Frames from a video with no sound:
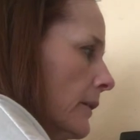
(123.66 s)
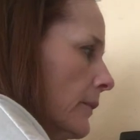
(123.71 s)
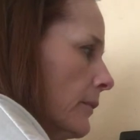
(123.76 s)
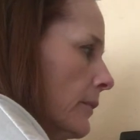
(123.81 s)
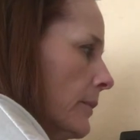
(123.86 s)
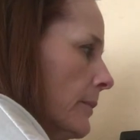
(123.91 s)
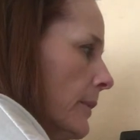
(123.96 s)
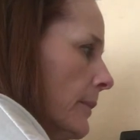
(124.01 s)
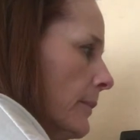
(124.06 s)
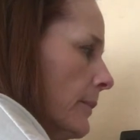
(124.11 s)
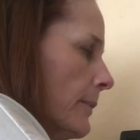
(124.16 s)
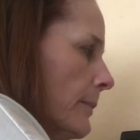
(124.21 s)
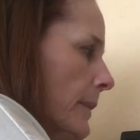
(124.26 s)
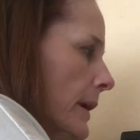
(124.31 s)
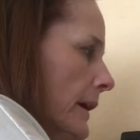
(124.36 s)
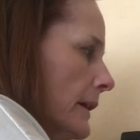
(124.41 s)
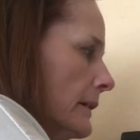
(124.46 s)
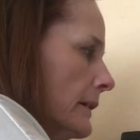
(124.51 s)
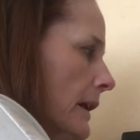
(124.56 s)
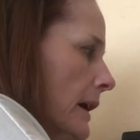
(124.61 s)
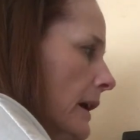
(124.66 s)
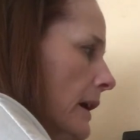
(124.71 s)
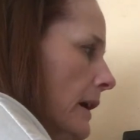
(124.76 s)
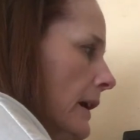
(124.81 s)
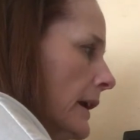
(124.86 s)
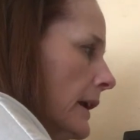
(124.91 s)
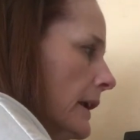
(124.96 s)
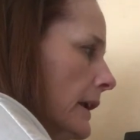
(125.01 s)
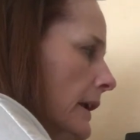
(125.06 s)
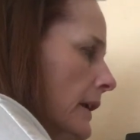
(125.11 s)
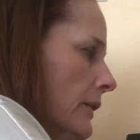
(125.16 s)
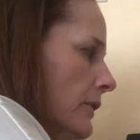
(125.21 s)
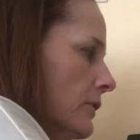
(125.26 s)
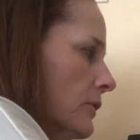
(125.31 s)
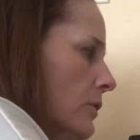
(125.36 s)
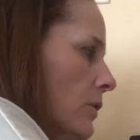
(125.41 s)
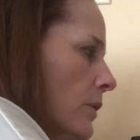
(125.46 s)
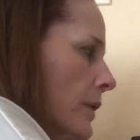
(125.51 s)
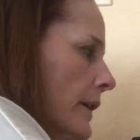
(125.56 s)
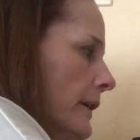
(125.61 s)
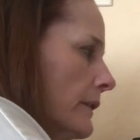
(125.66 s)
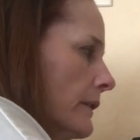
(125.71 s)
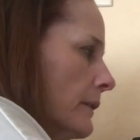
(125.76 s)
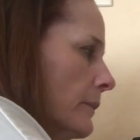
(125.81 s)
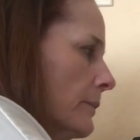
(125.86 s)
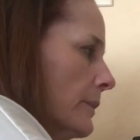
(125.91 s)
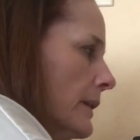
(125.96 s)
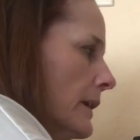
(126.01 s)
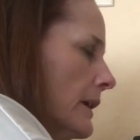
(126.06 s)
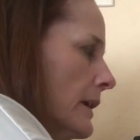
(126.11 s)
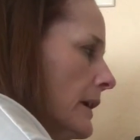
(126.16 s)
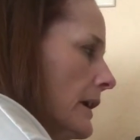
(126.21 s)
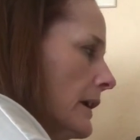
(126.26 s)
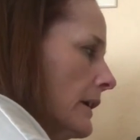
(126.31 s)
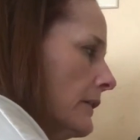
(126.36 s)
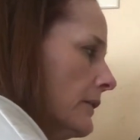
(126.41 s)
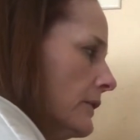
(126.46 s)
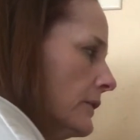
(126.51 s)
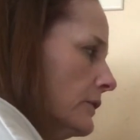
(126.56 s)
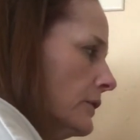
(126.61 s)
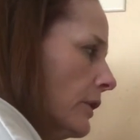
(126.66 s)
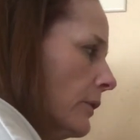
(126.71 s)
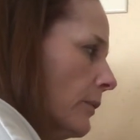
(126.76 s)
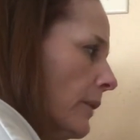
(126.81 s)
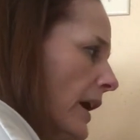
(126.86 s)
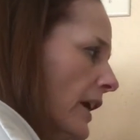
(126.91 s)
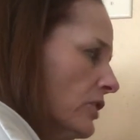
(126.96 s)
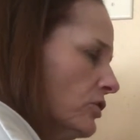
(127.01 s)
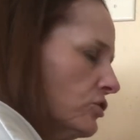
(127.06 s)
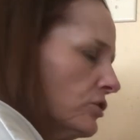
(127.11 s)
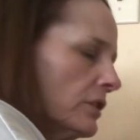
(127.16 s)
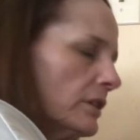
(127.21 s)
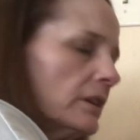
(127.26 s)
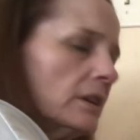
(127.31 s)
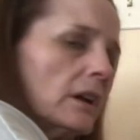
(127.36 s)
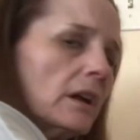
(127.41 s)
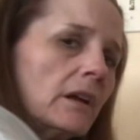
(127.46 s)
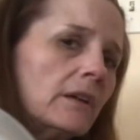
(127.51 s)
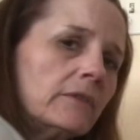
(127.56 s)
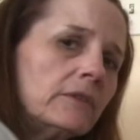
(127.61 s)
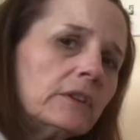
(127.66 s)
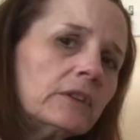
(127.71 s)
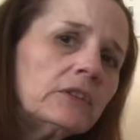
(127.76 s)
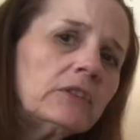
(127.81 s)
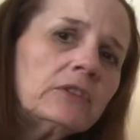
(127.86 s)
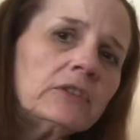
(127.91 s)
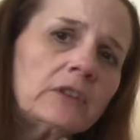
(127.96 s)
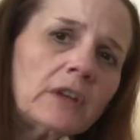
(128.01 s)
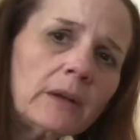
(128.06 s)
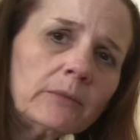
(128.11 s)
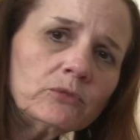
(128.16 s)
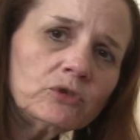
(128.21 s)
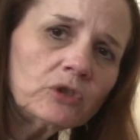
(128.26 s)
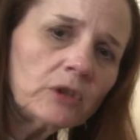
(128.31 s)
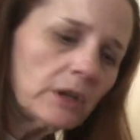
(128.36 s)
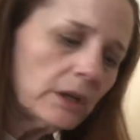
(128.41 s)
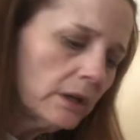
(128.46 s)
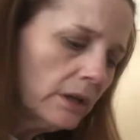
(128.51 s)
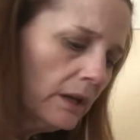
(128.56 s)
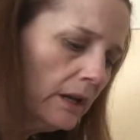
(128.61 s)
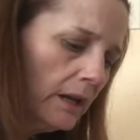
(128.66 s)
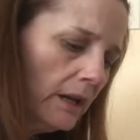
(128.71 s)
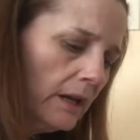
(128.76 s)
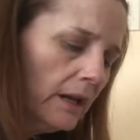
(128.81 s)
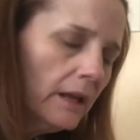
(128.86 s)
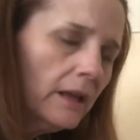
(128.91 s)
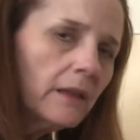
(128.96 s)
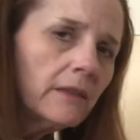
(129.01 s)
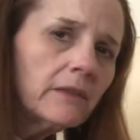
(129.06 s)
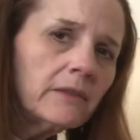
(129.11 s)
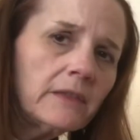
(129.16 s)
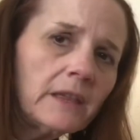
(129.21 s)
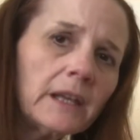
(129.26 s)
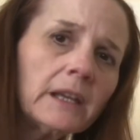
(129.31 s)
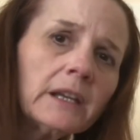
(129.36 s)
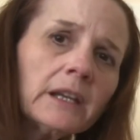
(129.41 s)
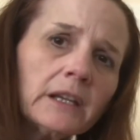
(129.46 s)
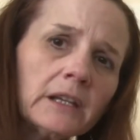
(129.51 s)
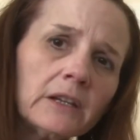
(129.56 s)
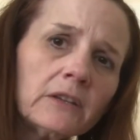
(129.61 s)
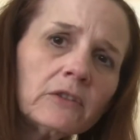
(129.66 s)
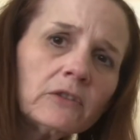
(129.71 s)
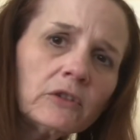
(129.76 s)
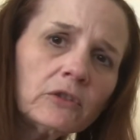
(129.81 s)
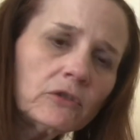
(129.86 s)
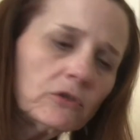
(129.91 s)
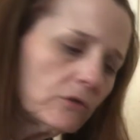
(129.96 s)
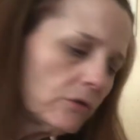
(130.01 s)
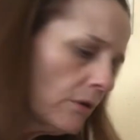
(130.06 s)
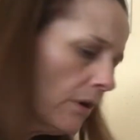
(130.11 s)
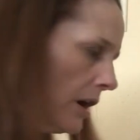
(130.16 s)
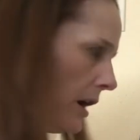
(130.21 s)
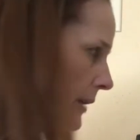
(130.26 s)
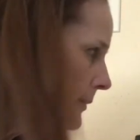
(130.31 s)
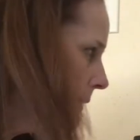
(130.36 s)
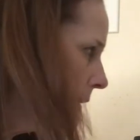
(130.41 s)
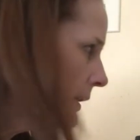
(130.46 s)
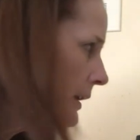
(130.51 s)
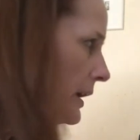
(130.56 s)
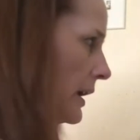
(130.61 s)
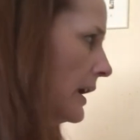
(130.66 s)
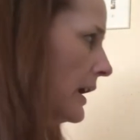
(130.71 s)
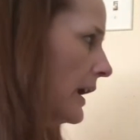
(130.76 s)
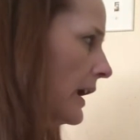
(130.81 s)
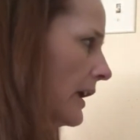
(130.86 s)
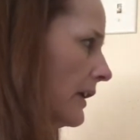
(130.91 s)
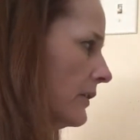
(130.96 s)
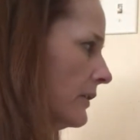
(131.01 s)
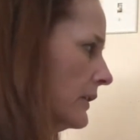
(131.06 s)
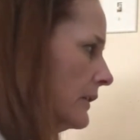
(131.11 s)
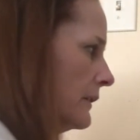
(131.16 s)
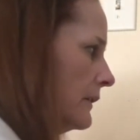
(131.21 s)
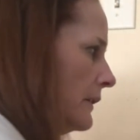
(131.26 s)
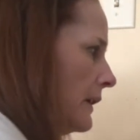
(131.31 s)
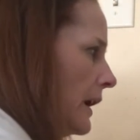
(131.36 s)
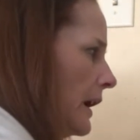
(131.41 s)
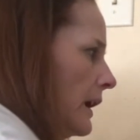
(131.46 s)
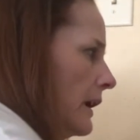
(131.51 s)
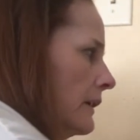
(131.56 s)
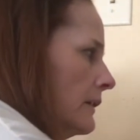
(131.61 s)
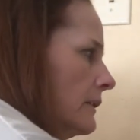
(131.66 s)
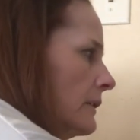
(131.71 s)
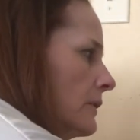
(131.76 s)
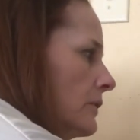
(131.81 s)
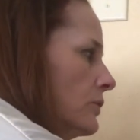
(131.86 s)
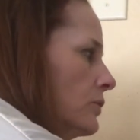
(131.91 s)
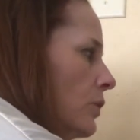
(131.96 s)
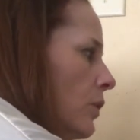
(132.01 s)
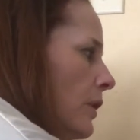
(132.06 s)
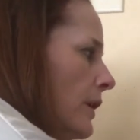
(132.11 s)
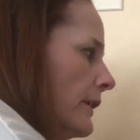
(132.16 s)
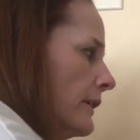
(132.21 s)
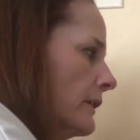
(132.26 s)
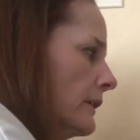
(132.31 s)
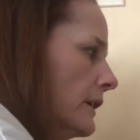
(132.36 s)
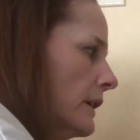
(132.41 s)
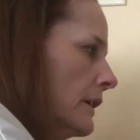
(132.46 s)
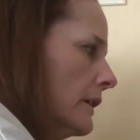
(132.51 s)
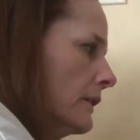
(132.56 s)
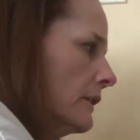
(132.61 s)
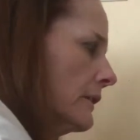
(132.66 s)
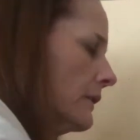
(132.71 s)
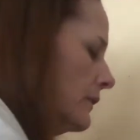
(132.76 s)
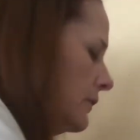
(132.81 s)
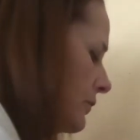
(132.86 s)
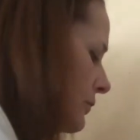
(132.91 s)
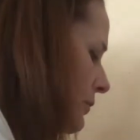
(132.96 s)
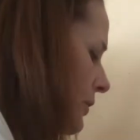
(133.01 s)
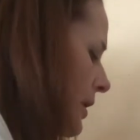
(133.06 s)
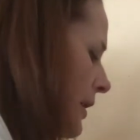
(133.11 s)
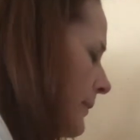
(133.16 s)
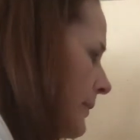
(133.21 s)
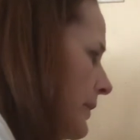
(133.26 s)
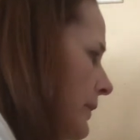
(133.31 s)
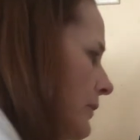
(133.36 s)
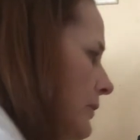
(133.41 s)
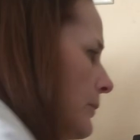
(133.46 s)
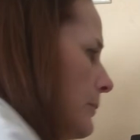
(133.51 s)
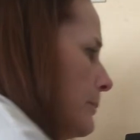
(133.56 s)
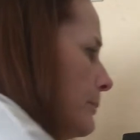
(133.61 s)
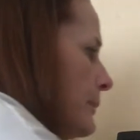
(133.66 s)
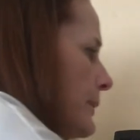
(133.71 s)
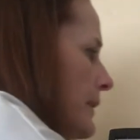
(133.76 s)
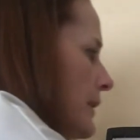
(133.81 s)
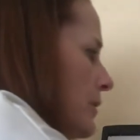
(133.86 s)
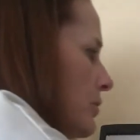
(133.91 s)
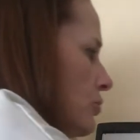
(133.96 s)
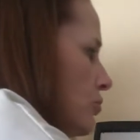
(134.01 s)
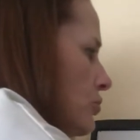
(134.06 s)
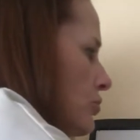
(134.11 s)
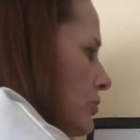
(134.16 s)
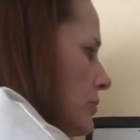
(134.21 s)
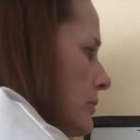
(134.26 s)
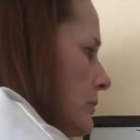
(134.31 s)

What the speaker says: remember my line is going to be in the direction of the subject that it is describing. In this case, noisy is describing the beach.